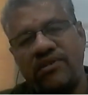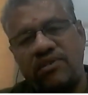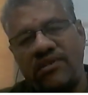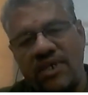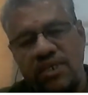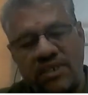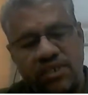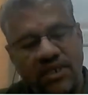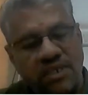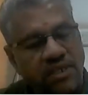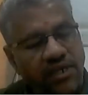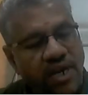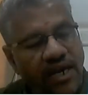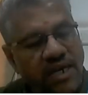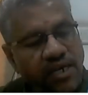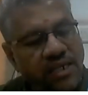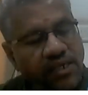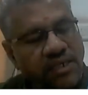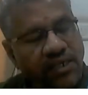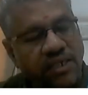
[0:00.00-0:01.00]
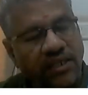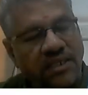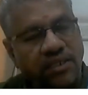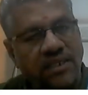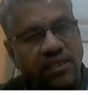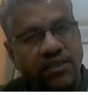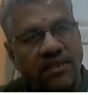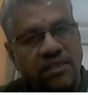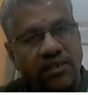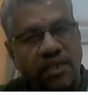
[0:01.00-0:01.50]
Test statistics
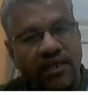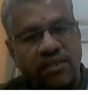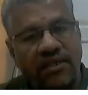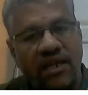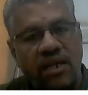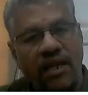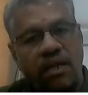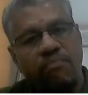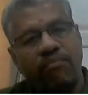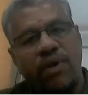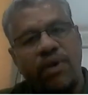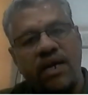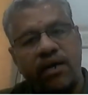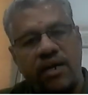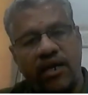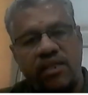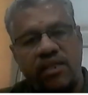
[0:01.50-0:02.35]
is nothing but